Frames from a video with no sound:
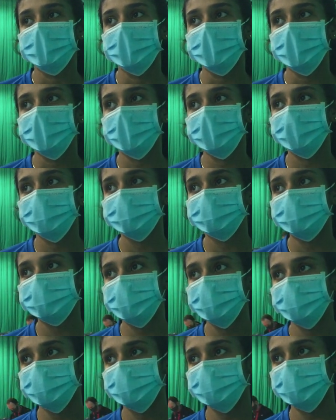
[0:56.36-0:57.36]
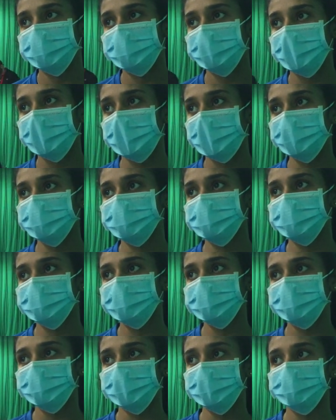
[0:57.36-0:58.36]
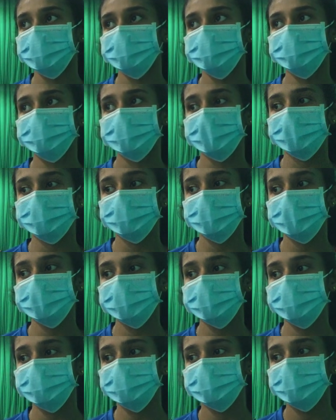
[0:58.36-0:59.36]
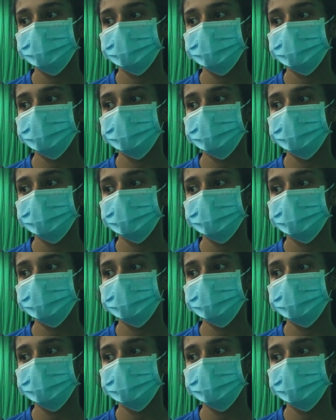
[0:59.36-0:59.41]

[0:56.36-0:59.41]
Um, I think I was very